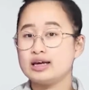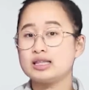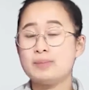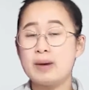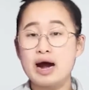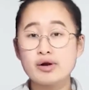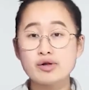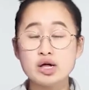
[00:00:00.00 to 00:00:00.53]
The
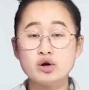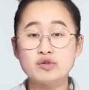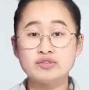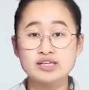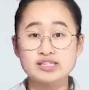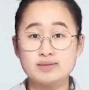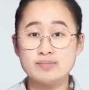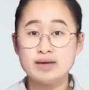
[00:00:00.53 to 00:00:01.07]
parallel of
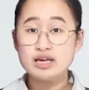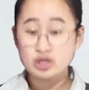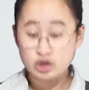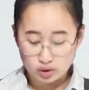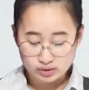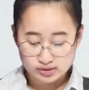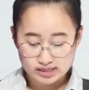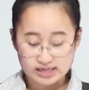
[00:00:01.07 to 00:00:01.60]
this in Mean
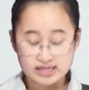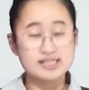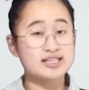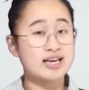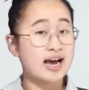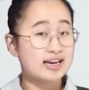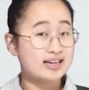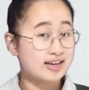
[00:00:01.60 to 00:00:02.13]
Girls is
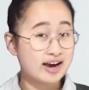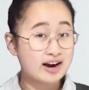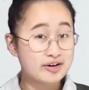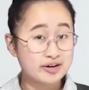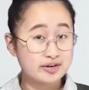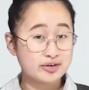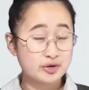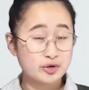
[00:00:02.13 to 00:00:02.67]
Katie
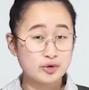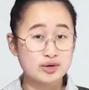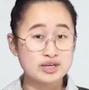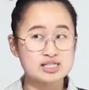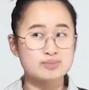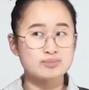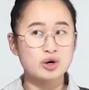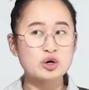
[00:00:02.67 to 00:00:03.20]
Heron, who
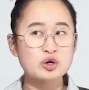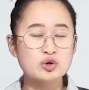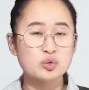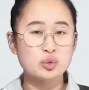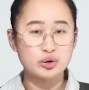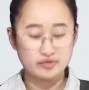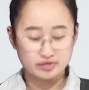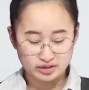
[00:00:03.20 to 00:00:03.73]
is the modern
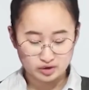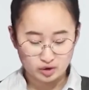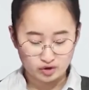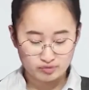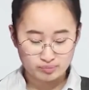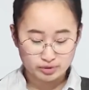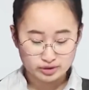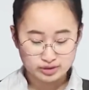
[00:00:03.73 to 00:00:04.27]
equivalent
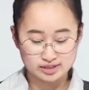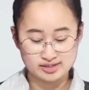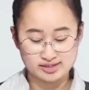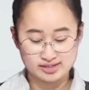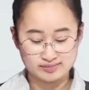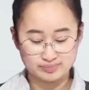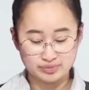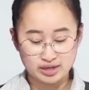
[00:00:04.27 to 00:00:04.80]
of
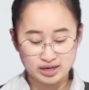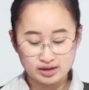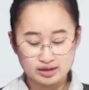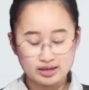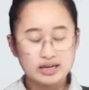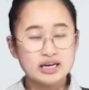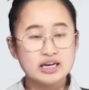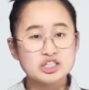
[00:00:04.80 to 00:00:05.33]
Brutus, yeah?
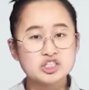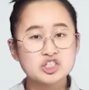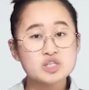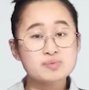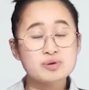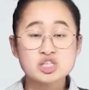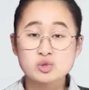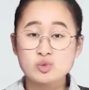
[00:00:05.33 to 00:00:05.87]
She's
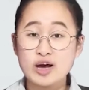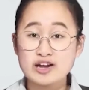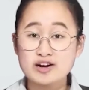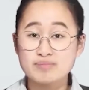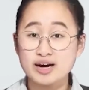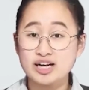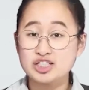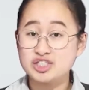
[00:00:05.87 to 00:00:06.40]

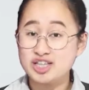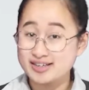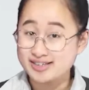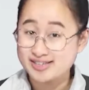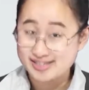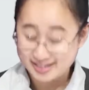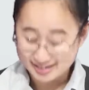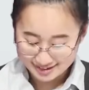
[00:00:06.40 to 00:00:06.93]
persuaded by
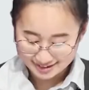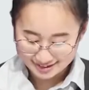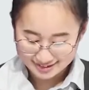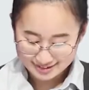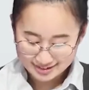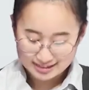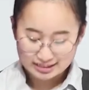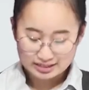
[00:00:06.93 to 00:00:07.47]
Janice
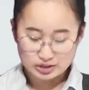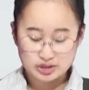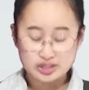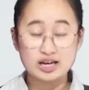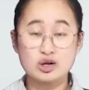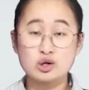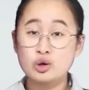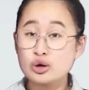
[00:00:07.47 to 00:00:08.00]
Ian to
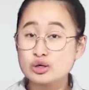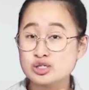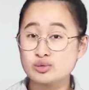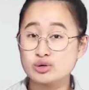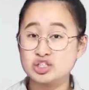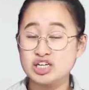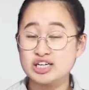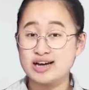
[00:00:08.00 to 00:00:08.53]
get close to
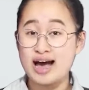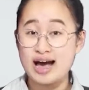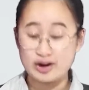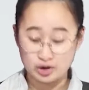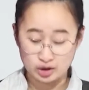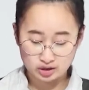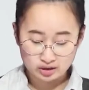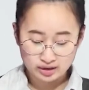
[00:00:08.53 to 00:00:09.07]
Regina and
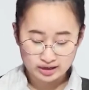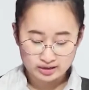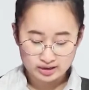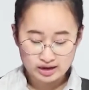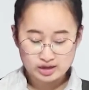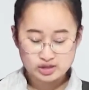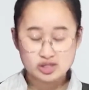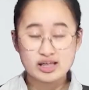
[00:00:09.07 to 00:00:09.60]
her clique
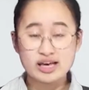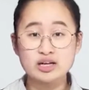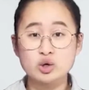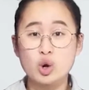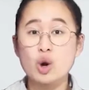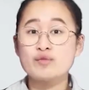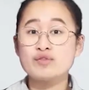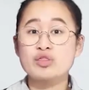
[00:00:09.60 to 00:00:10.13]
so they
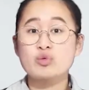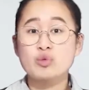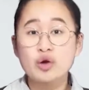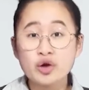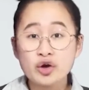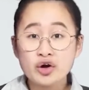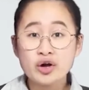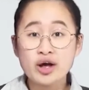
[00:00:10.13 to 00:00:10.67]
can overthrow
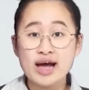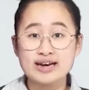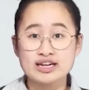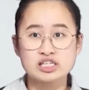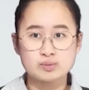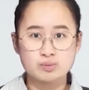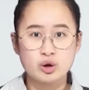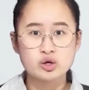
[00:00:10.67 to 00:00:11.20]
her and
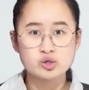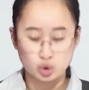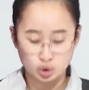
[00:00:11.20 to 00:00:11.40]
expose